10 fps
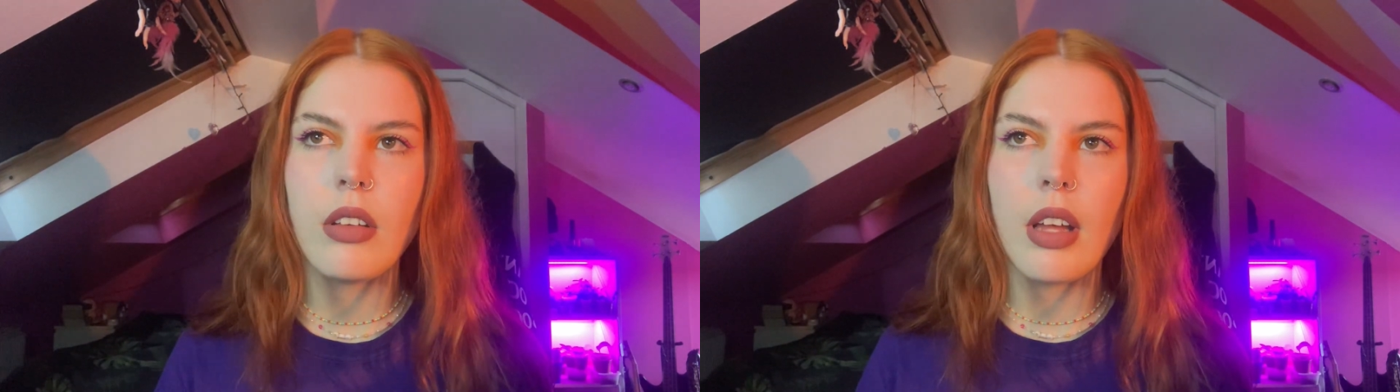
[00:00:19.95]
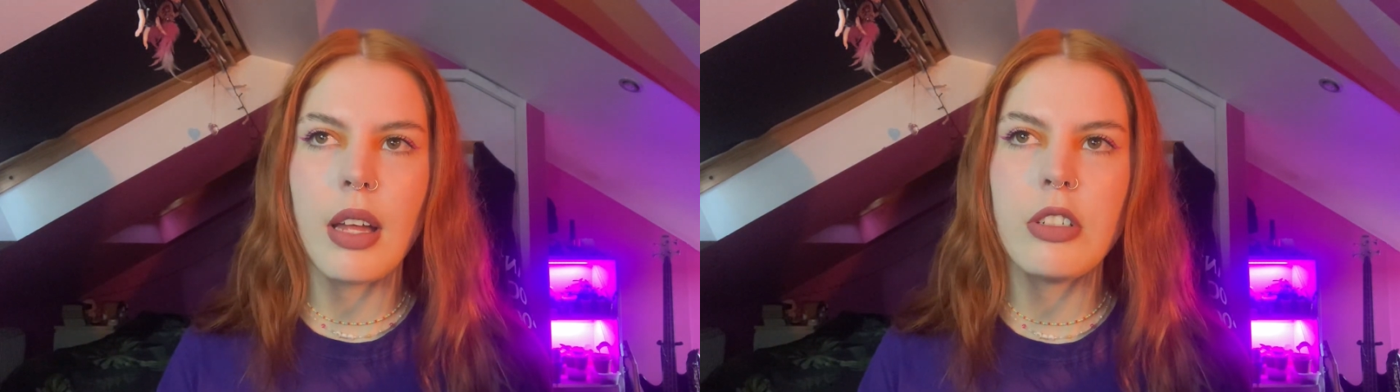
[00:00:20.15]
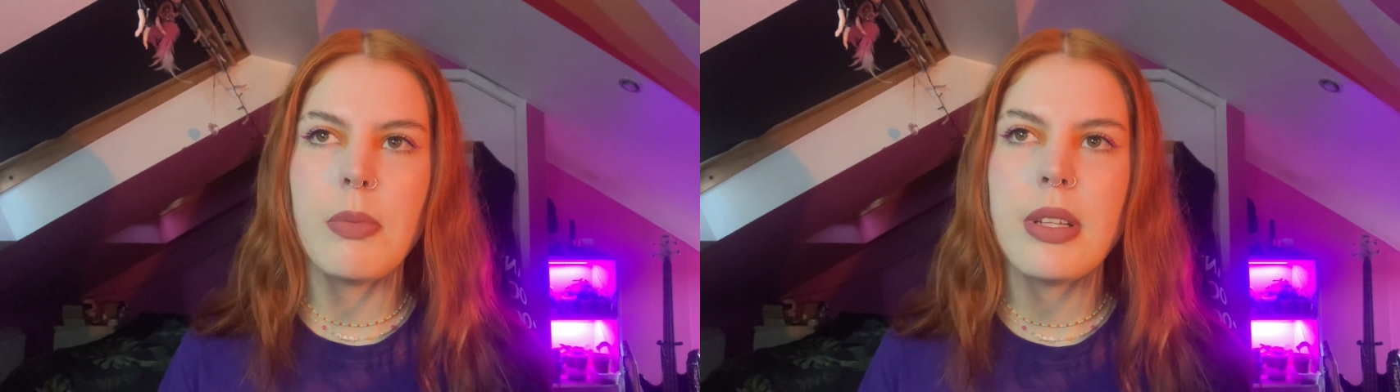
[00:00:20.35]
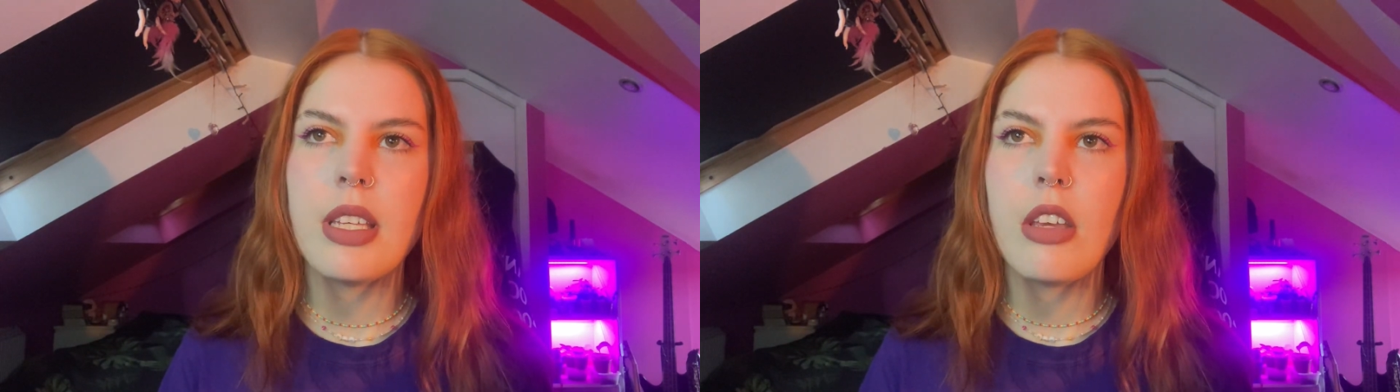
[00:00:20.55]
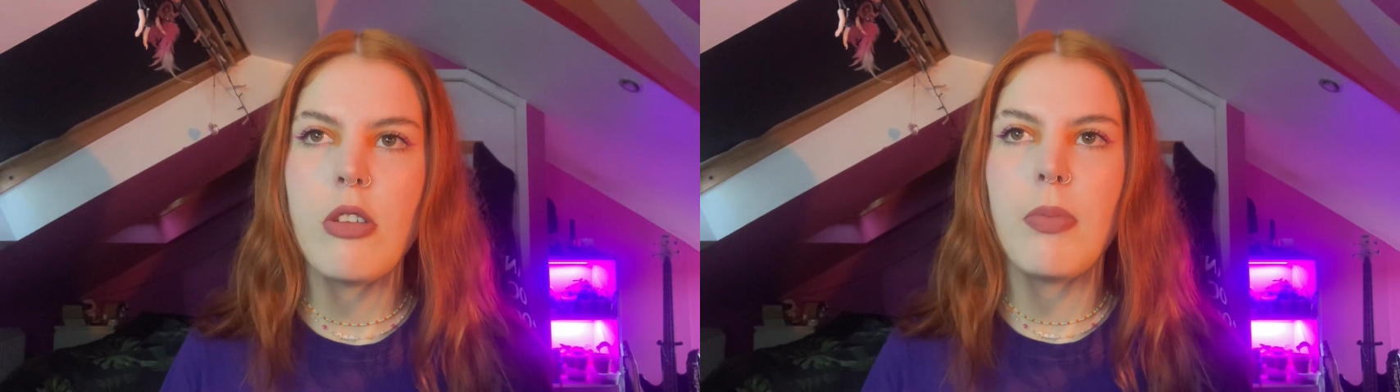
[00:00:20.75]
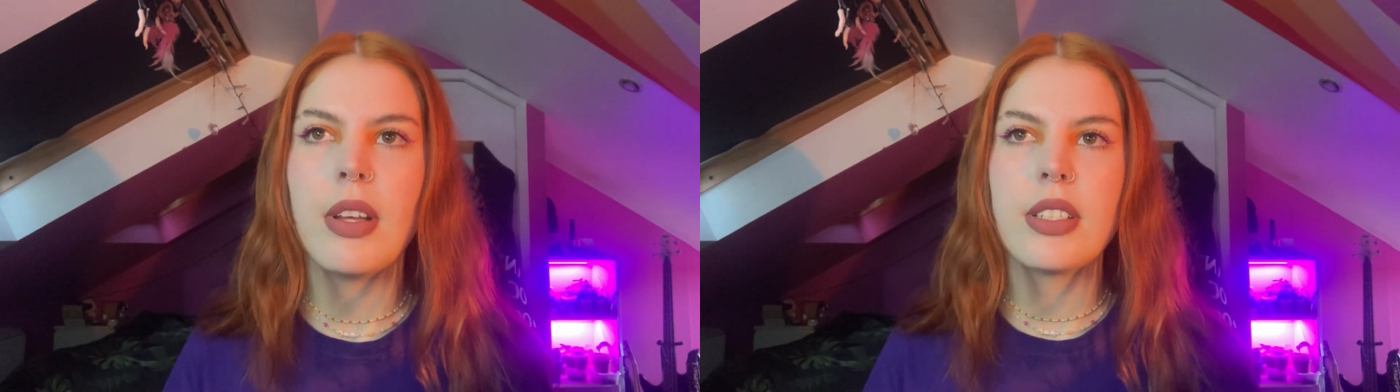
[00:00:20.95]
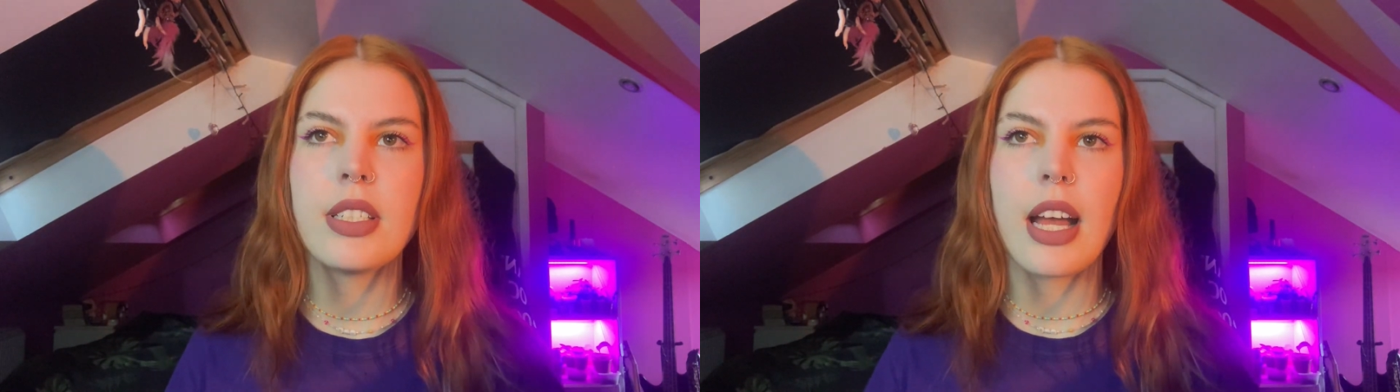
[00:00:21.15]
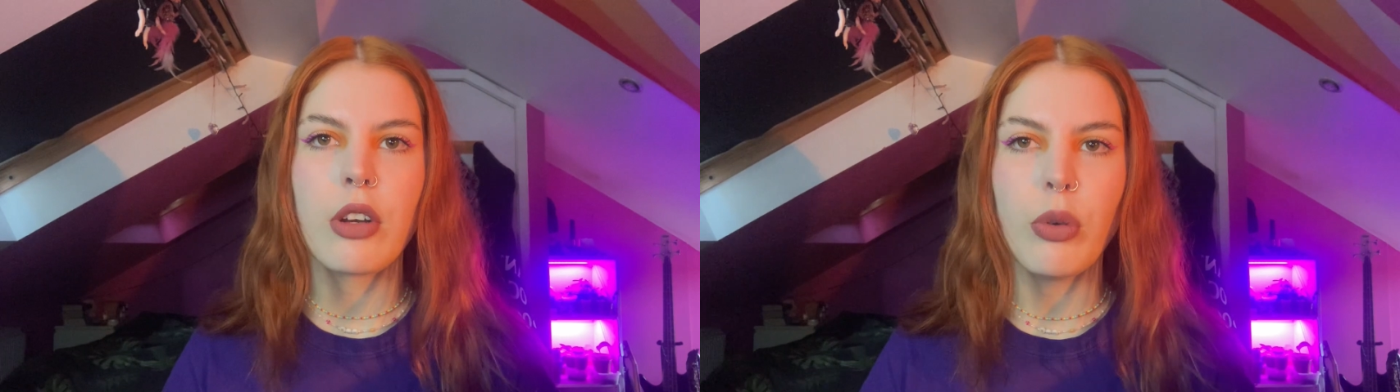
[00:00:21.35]
LGBTQ plus
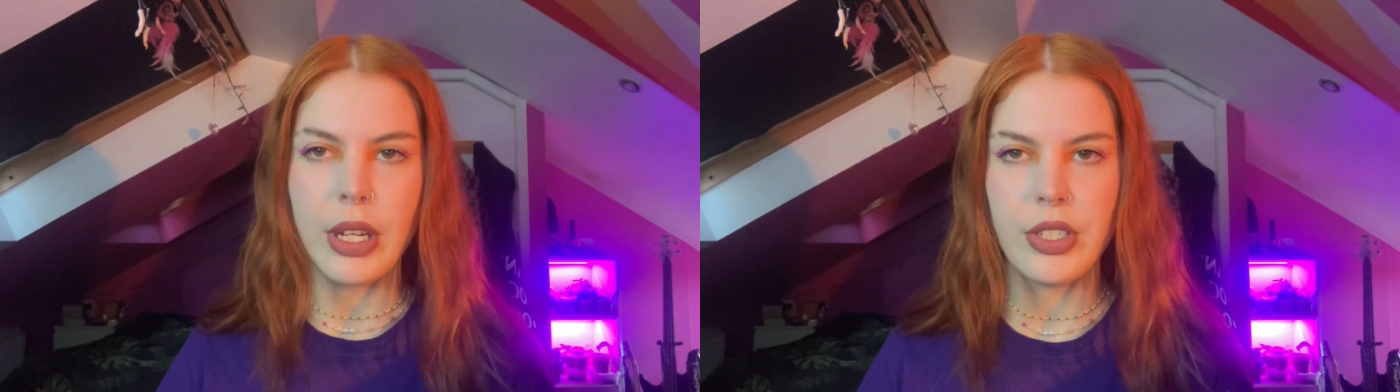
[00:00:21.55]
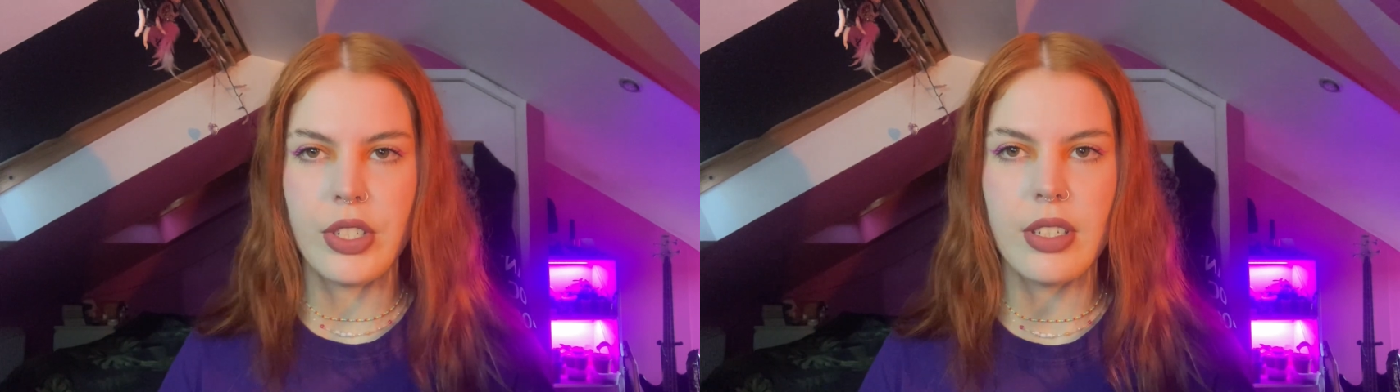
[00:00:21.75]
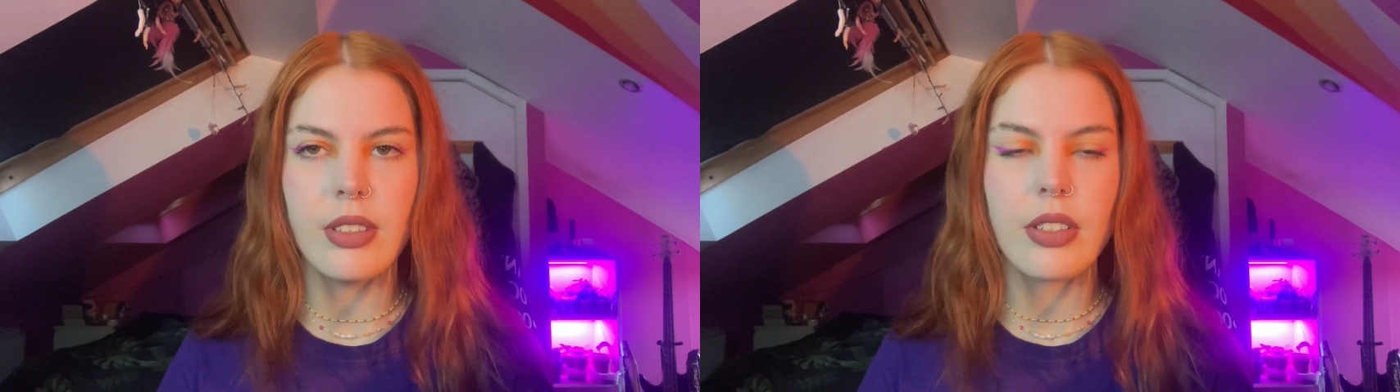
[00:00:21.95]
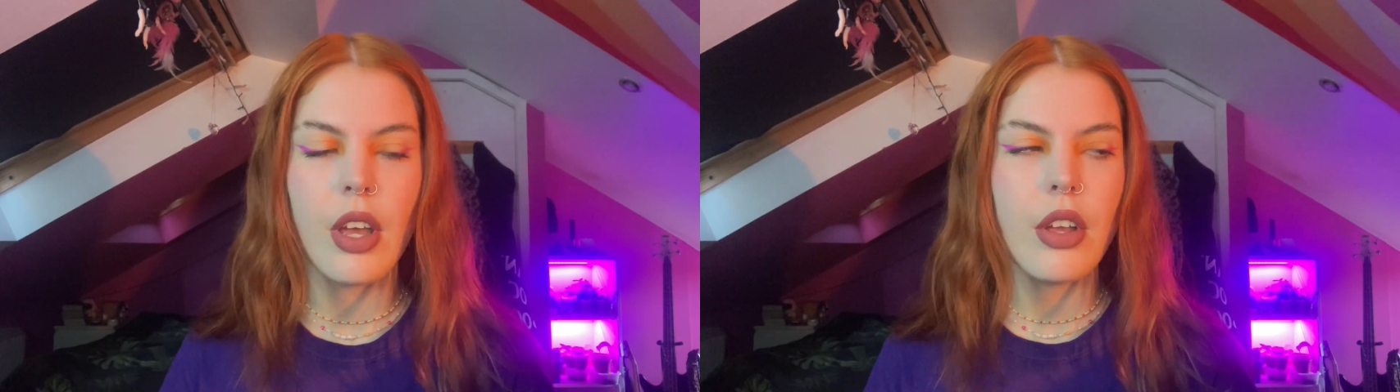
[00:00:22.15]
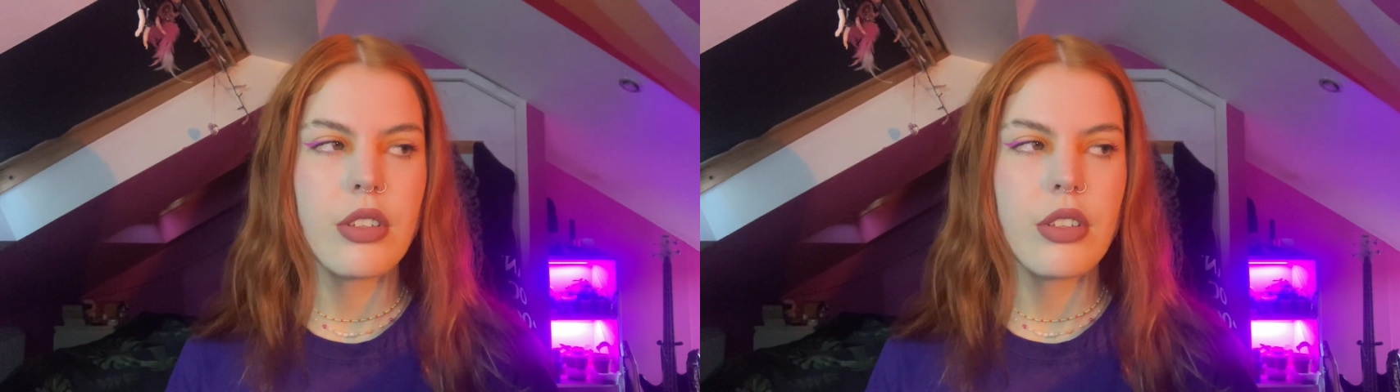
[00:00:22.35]
tag questions.